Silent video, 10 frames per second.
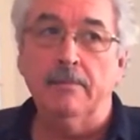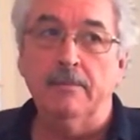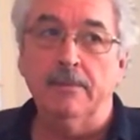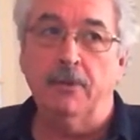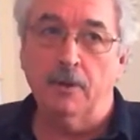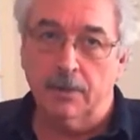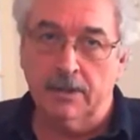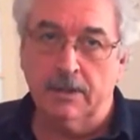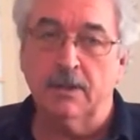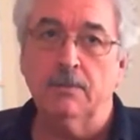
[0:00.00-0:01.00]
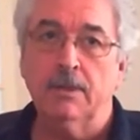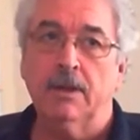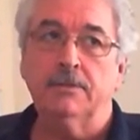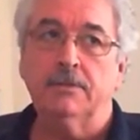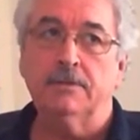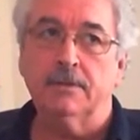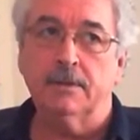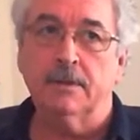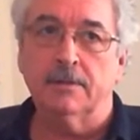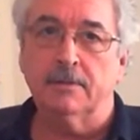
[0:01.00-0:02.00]
The following year, we had
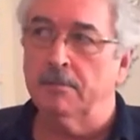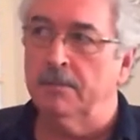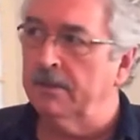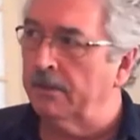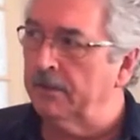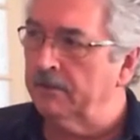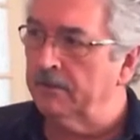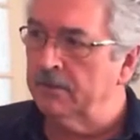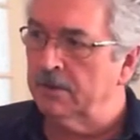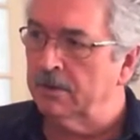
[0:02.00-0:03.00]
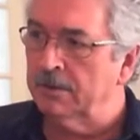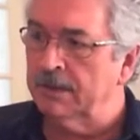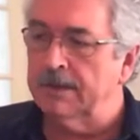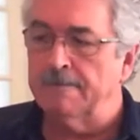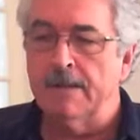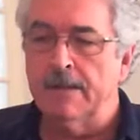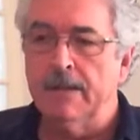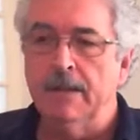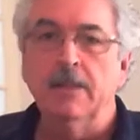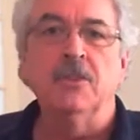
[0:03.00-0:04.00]
somebody, I think, from Germany.
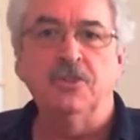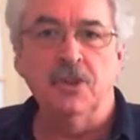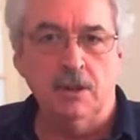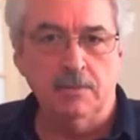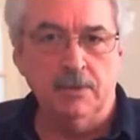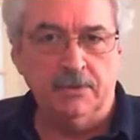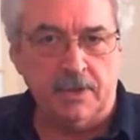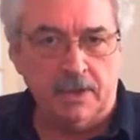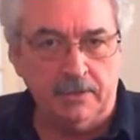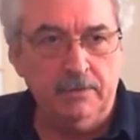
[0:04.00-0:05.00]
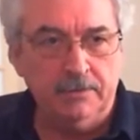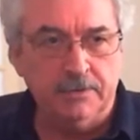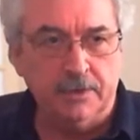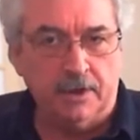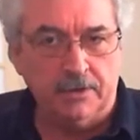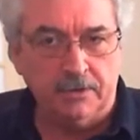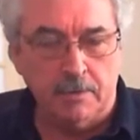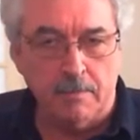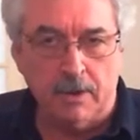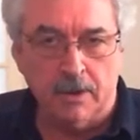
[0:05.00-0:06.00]
The Germans then started
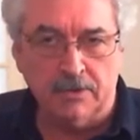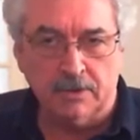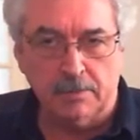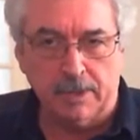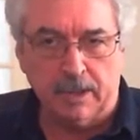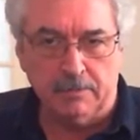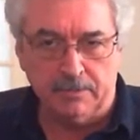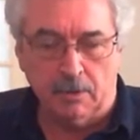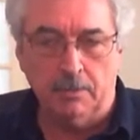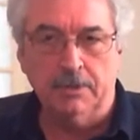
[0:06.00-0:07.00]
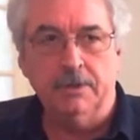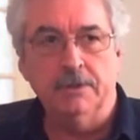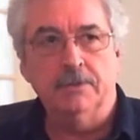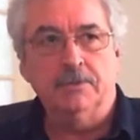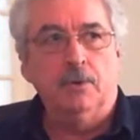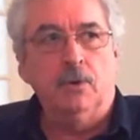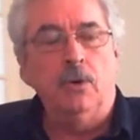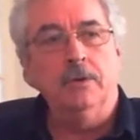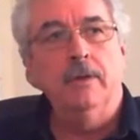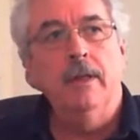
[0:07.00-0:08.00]
to emerge and they became dominant in the sport.